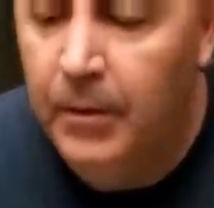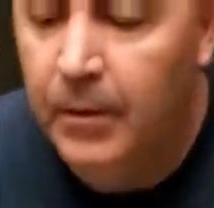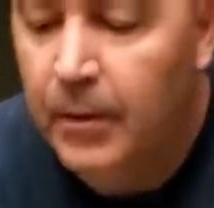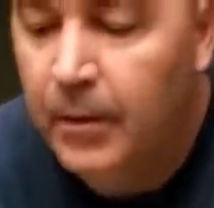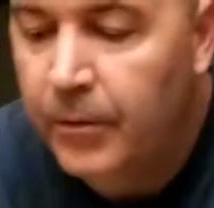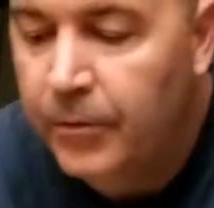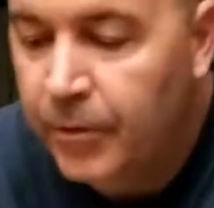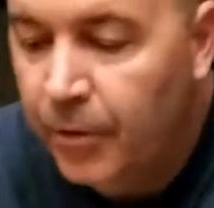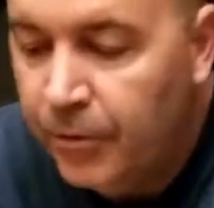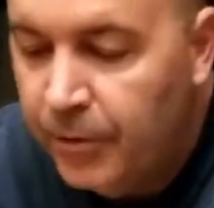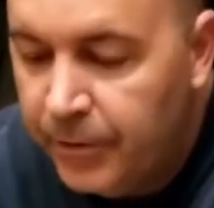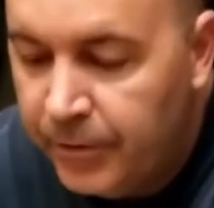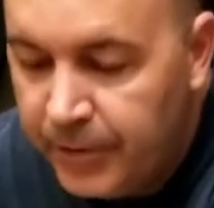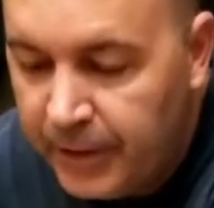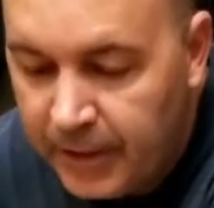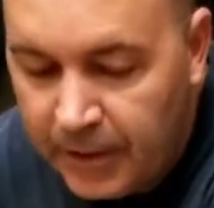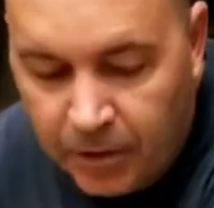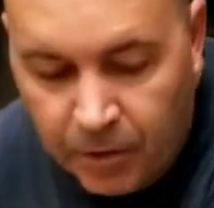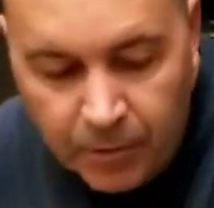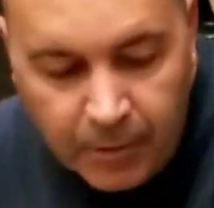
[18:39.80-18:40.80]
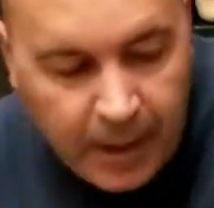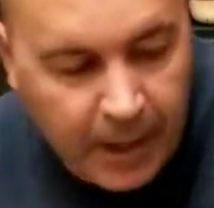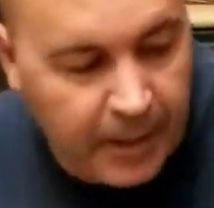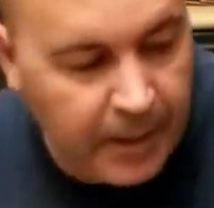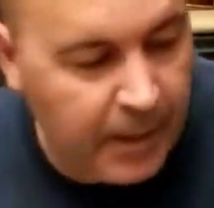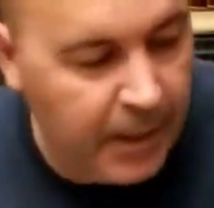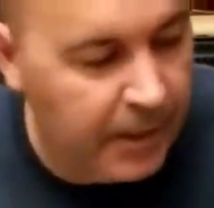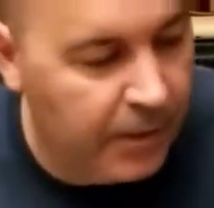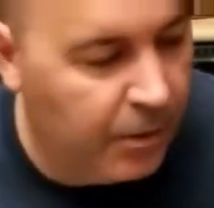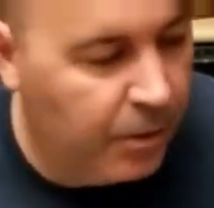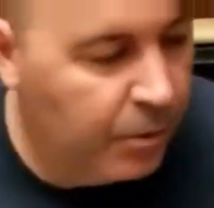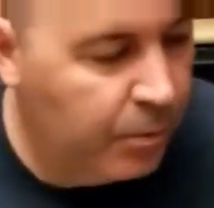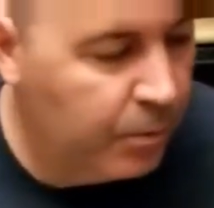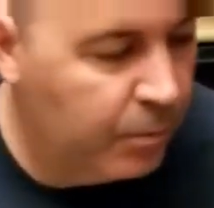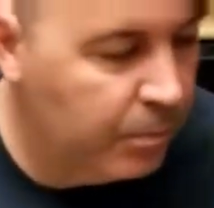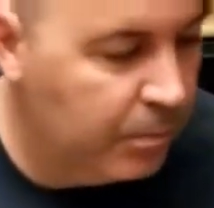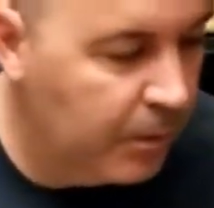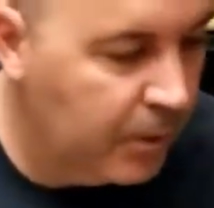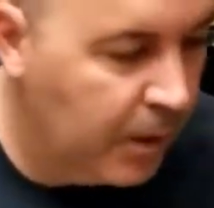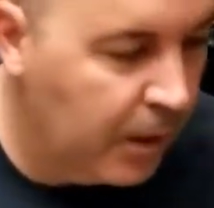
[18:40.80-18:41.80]
So the ZQI NATO,
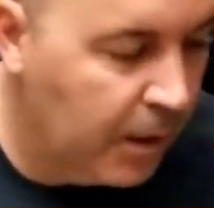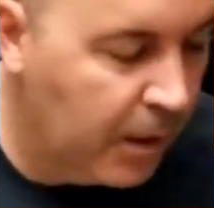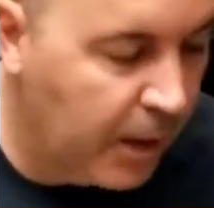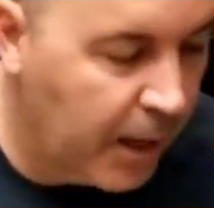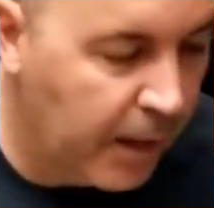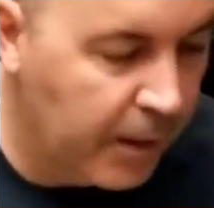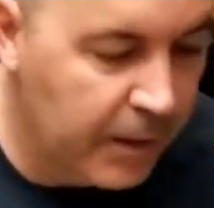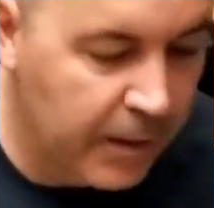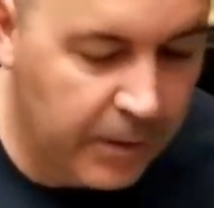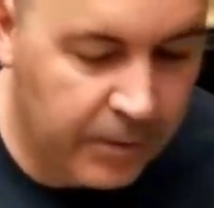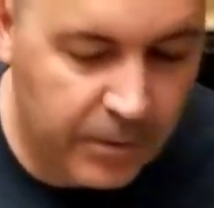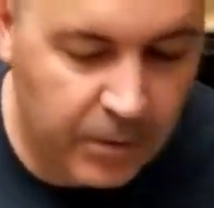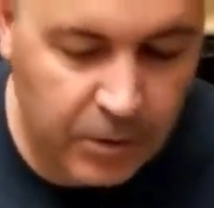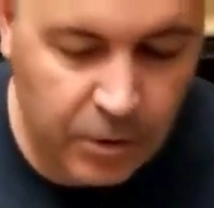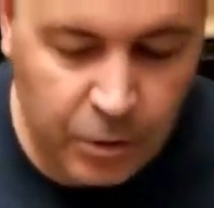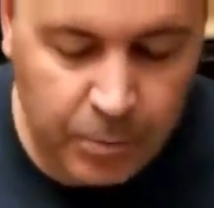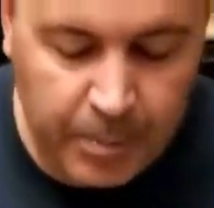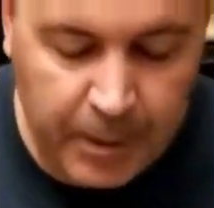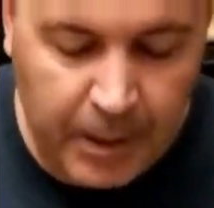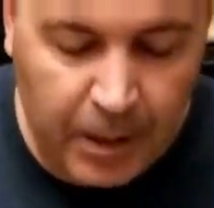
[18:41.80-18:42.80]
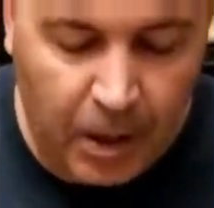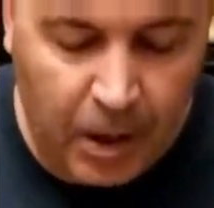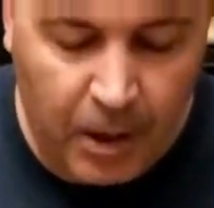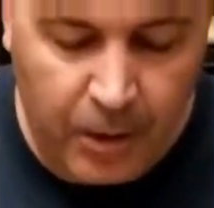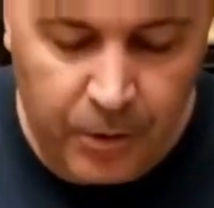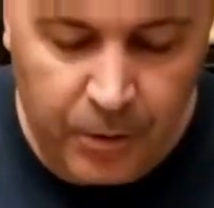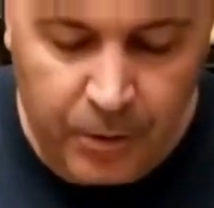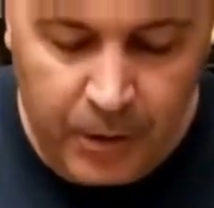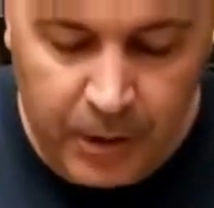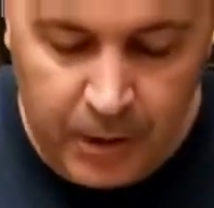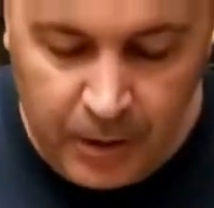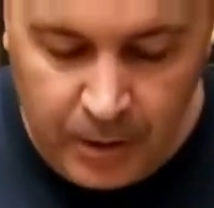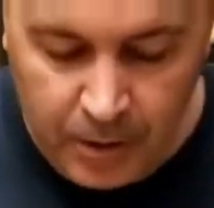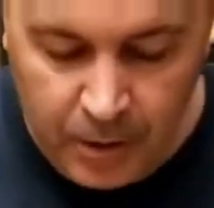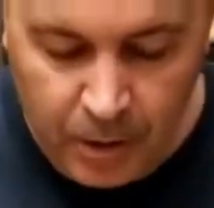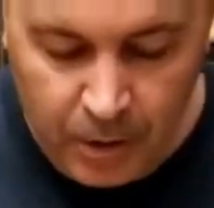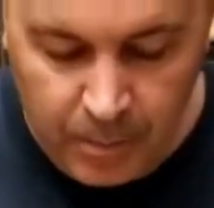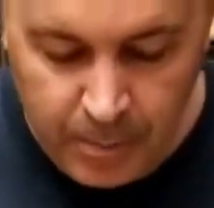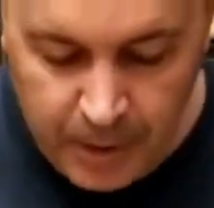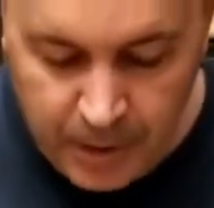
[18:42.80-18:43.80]
I guess a little bit hotter in a
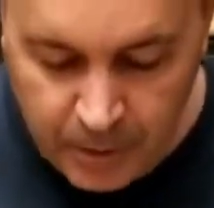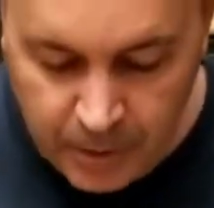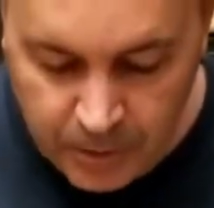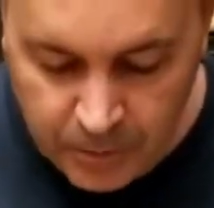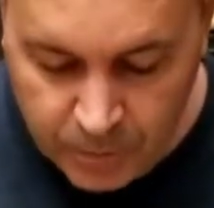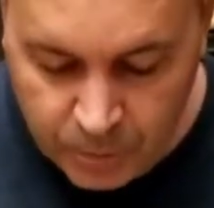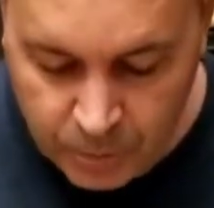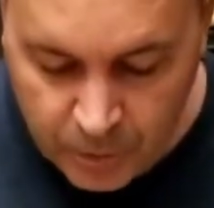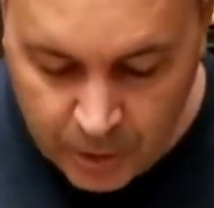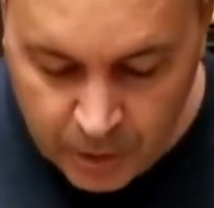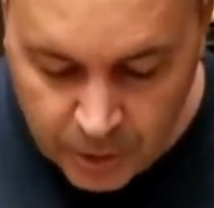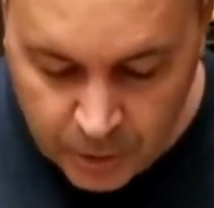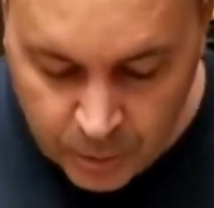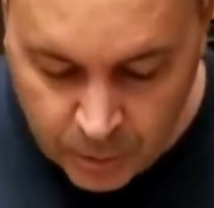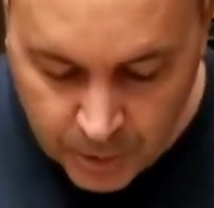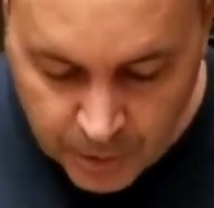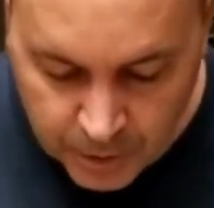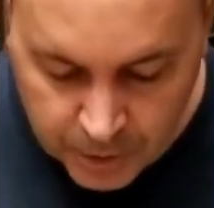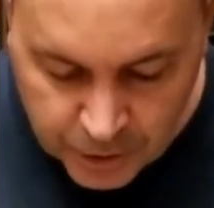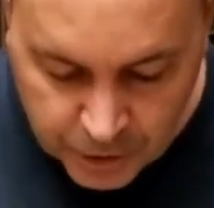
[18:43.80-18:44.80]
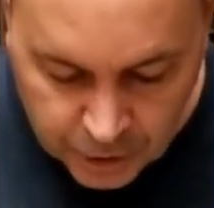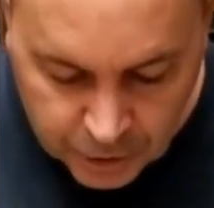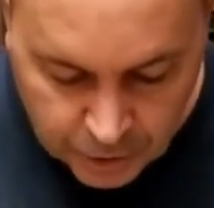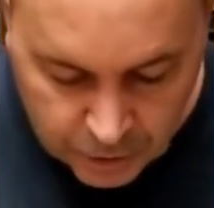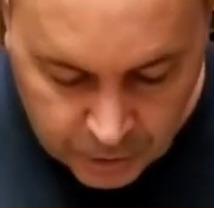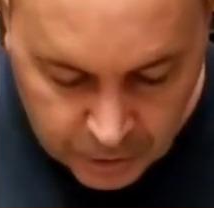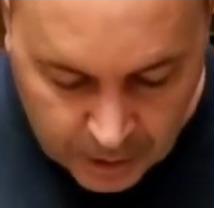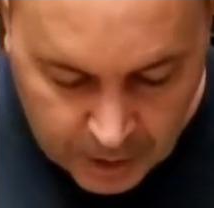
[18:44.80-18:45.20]
carbine is what you want to shoot.